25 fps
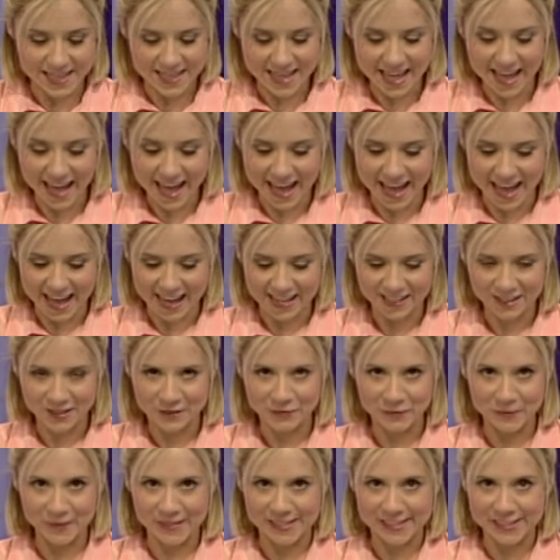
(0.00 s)
Then
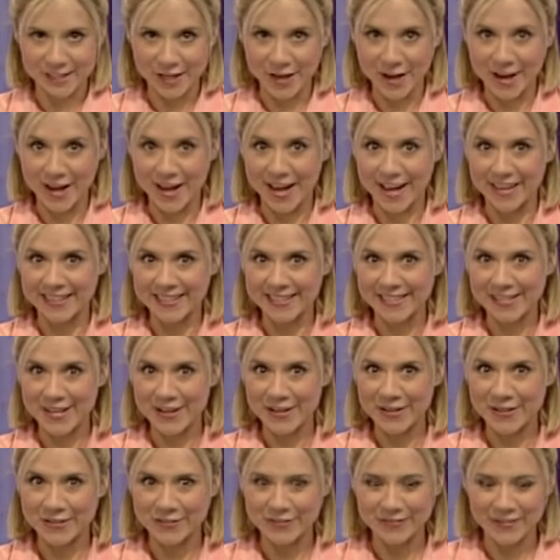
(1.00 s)
we turn it
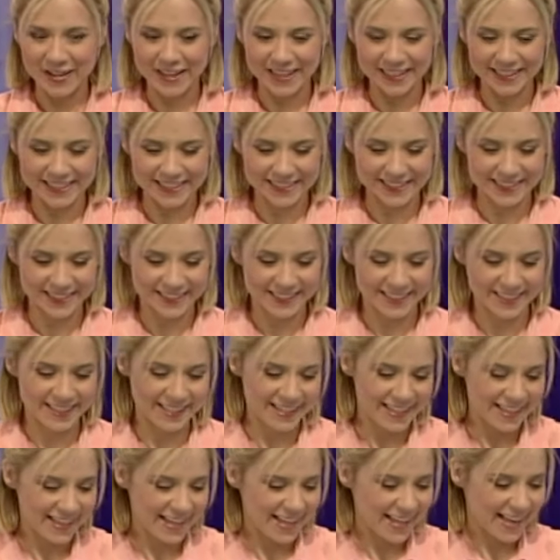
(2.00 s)
over
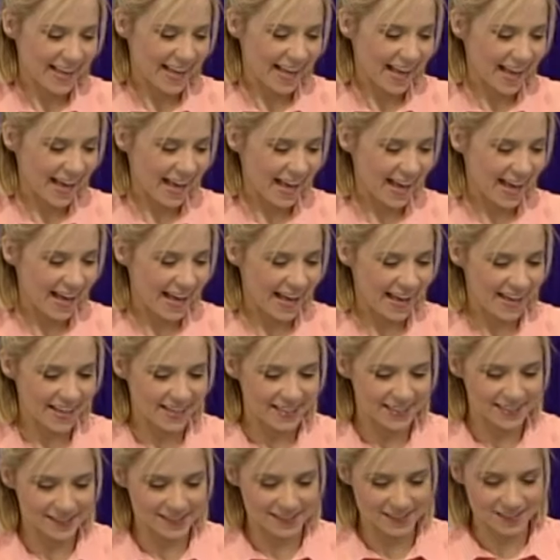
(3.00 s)

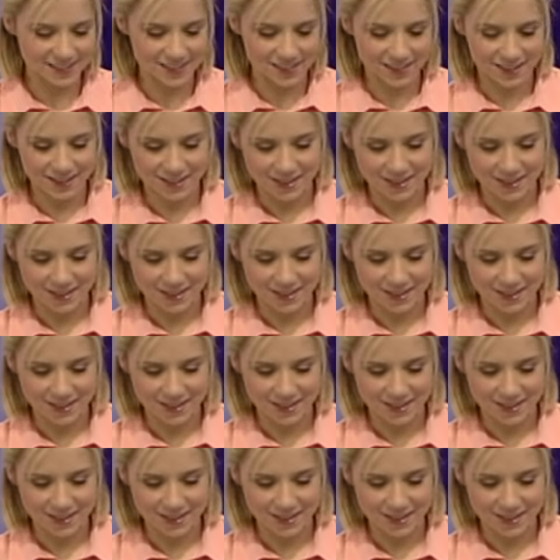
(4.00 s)
and